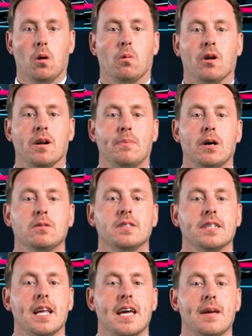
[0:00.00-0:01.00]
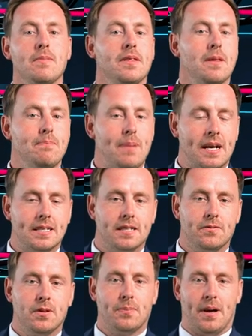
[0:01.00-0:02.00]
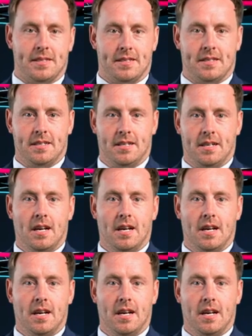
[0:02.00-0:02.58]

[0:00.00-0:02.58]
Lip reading: We're about to name the best of the best.